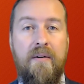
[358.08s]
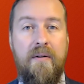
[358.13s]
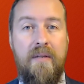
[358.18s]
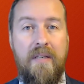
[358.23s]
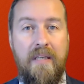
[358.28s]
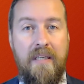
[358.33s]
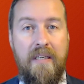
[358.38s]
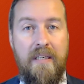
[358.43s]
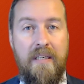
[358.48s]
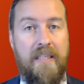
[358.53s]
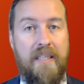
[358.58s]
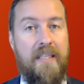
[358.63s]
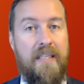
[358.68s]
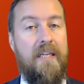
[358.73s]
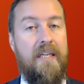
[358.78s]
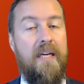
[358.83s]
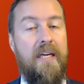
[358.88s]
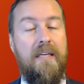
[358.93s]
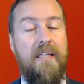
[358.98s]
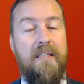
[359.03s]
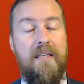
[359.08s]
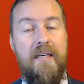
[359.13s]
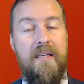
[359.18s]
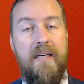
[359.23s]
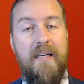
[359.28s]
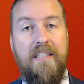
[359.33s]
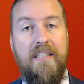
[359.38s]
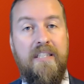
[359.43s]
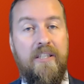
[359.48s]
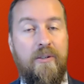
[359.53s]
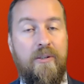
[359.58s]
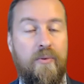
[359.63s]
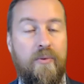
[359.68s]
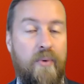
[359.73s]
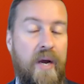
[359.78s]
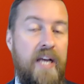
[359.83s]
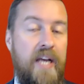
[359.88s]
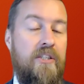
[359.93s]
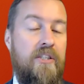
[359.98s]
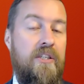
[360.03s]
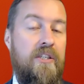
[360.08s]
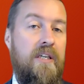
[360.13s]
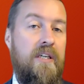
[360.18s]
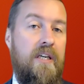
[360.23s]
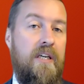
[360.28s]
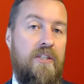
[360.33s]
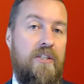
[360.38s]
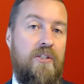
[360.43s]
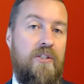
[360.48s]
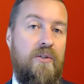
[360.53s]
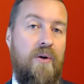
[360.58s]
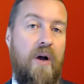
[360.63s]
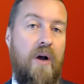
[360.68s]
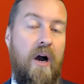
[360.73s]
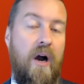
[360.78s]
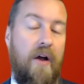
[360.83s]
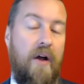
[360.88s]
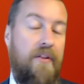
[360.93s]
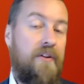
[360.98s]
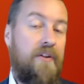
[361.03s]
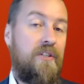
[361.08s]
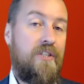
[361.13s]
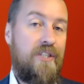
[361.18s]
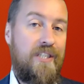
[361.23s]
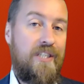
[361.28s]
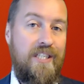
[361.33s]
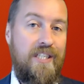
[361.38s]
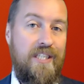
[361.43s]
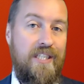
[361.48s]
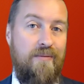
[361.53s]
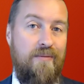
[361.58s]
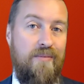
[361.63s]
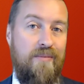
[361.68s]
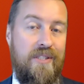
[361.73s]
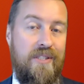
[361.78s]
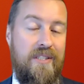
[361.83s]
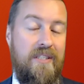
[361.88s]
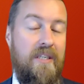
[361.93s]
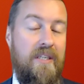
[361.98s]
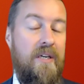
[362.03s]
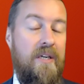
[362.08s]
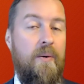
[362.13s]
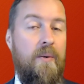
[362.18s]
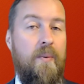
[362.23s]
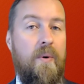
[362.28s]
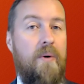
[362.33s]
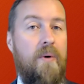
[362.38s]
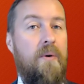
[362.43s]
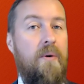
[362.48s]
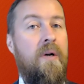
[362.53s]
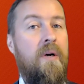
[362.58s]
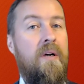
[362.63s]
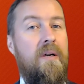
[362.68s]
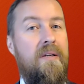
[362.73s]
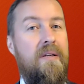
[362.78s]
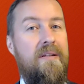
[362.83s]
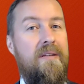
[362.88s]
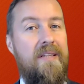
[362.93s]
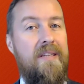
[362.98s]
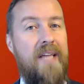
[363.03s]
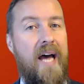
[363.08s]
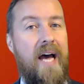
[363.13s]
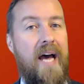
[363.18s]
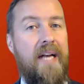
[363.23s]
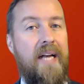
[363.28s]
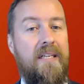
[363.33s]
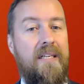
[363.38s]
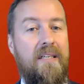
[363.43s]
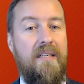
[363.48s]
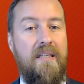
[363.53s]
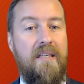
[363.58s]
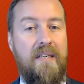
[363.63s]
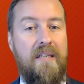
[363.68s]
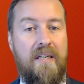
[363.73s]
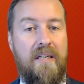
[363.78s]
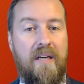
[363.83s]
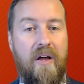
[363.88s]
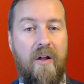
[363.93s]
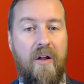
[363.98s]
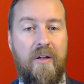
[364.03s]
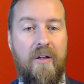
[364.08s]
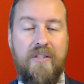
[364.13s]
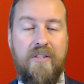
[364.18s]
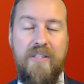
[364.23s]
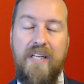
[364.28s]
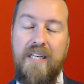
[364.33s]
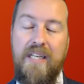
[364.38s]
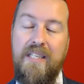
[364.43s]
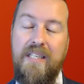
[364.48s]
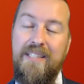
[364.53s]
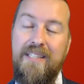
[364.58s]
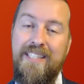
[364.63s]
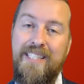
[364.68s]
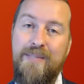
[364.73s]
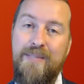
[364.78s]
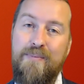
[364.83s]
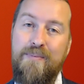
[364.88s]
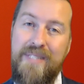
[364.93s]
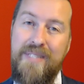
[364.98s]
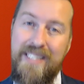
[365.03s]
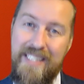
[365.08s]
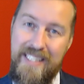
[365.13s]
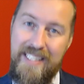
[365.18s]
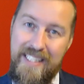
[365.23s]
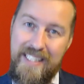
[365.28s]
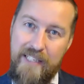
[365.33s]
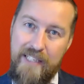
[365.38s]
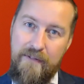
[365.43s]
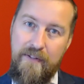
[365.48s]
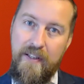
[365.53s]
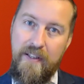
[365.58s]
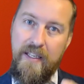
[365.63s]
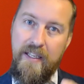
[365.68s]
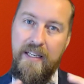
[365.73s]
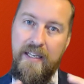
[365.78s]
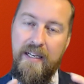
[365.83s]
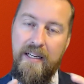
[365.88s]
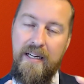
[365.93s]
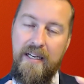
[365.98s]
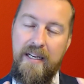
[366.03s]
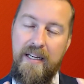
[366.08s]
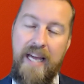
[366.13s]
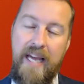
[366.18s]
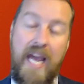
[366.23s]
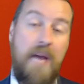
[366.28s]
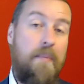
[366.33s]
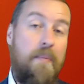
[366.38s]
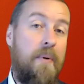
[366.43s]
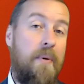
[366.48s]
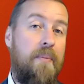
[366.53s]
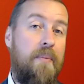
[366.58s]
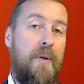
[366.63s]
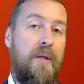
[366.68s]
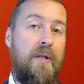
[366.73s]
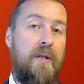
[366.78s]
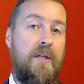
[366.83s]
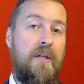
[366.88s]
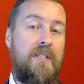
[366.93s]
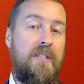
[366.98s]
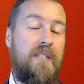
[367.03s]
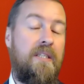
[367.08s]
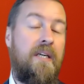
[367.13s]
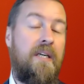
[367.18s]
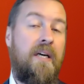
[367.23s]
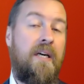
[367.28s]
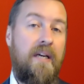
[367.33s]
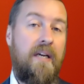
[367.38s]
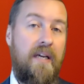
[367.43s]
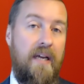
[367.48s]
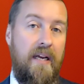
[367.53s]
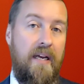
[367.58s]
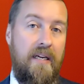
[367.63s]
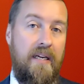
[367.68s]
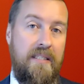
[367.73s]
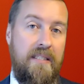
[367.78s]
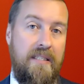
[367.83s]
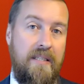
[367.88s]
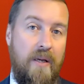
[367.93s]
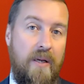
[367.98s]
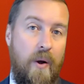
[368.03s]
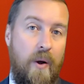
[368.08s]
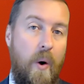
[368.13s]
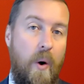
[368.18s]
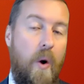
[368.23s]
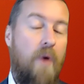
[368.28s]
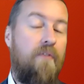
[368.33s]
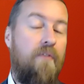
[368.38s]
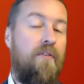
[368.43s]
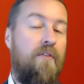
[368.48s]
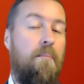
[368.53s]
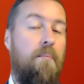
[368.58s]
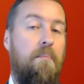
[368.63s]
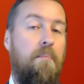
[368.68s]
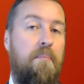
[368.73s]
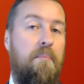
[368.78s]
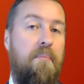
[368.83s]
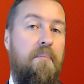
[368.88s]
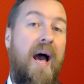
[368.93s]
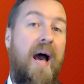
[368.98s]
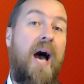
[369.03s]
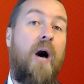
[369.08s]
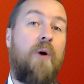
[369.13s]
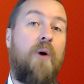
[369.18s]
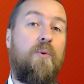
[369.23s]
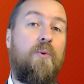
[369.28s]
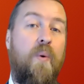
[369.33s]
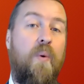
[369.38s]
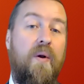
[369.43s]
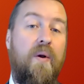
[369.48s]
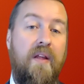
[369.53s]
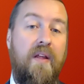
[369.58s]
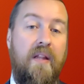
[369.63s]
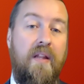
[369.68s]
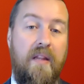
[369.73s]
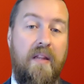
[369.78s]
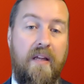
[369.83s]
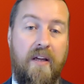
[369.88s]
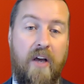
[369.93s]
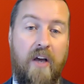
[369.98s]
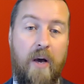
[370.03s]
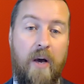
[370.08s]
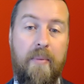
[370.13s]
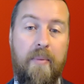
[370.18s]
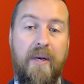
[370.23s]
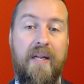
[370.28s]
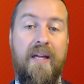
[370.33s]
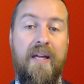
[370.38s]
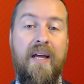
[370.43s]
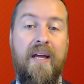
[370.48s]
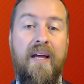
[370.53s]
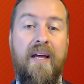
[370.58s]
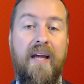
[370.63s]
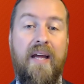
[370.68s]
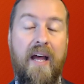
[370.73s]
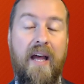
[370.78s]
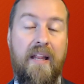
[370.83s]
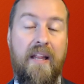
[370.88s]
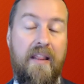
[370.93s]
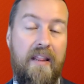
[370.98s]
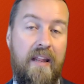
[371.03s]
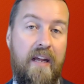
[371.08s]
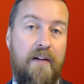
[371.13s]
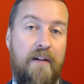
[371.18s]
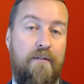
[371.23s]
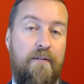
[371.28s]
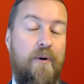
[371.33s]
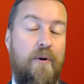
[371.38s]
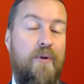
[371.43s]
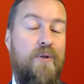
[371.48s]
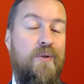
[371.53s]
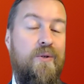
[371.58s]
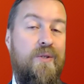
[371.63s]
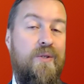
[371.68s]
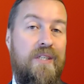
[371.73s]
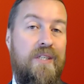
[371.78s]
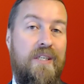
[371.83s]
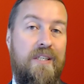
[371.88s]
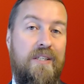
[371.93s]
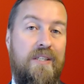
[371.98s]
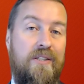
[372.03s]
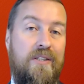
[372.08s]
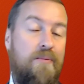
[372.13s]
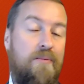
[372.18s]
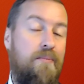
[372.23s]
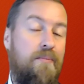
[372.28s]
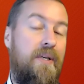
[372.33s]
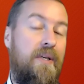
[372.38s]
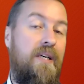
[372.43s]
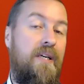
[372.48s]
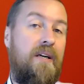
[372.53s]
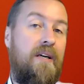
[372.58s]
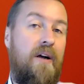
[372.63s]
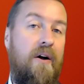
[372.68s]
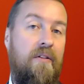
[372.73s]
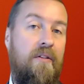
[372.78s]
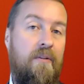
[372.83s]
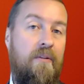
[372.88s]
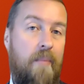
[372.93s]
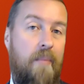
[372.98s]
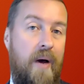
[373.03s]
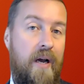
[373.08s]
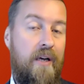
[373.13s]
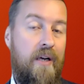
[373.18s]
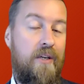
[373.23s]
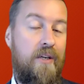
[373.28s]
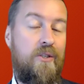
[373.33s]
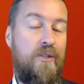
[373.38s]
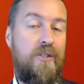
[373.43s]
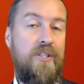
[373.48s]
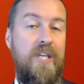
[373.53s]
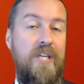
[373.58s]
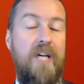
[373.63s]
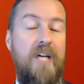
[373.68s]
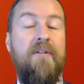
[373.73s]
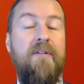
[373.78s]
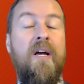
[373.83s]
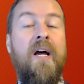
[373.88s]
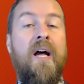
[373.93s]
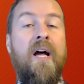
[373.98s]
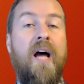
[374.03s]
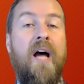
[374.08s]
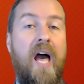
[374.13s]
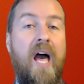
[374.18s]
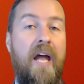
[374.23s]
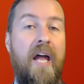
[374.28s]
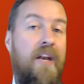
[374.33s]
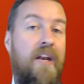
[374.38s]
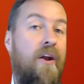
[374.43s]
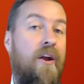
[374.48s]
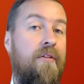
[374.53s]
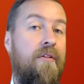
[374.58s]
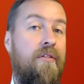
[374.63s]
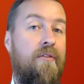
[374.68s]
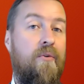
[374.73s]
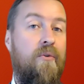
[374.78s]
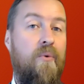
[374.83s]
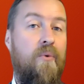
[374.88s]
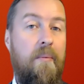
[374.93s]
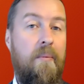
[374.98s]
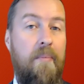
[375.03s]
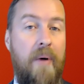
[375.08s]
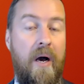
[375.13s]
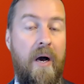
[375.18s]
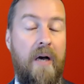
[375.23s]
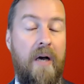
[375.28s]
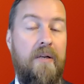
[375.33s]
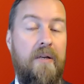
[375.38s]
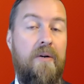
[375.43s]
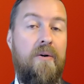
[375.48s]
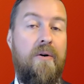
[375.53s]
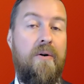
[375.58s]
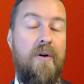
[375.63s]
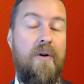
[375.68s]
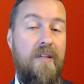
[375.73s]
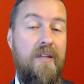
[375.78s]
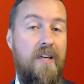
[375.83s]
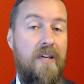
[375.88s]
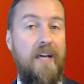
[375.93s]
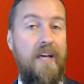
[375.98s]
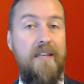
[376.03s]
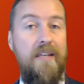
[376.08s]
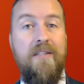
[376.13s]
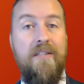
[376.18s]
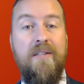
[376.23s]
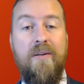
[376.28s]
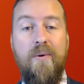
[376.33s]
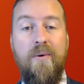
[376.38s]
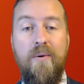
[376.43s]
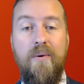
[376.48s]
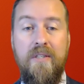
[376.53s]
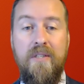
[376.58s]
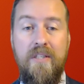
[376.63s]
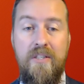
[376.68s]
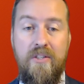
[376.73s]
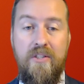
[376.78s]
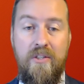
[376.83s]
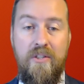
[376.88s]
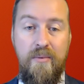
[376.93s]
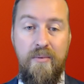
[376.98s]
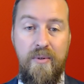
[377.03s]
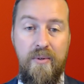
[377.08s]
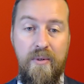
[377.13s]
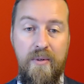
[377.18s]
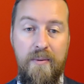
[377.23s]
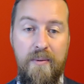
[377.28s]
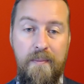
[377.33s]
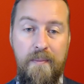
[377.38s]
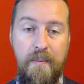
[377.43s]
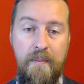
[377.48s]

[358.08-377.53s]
needing integration into other systems. Well, that knowledge, that specific capability is often bound within the company, and therefore you need to be on the market yourself and not through a partner, agent, or distributor.